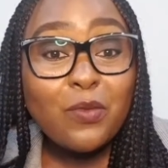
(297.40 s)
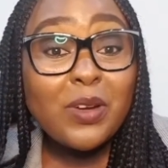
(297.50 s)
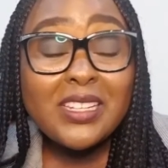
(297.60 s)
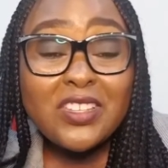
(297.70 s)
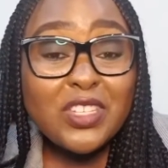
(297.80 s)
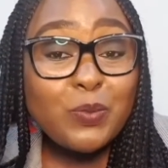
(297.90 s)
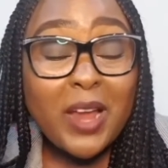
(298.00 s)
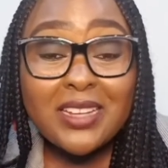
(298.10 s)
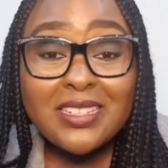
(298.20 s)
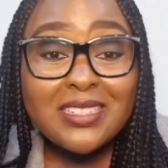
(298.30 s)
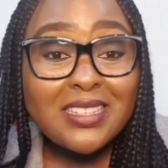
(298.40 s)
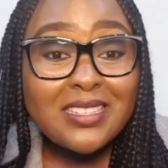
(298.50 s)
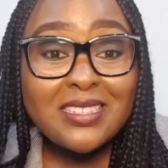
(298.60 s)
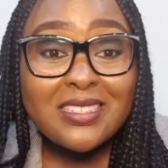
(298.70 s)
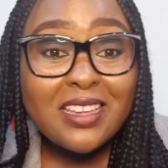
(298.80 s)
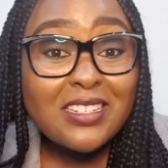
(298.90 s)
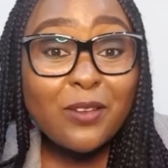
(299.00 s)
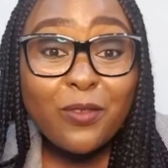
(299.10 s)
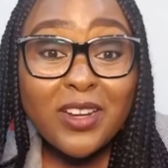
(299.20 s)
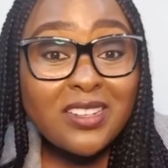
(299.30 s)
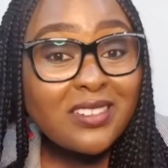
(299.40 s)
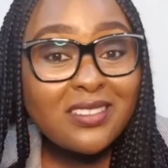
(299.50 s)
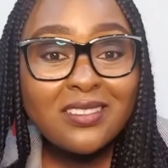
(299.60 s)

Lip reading: Religious practices are different.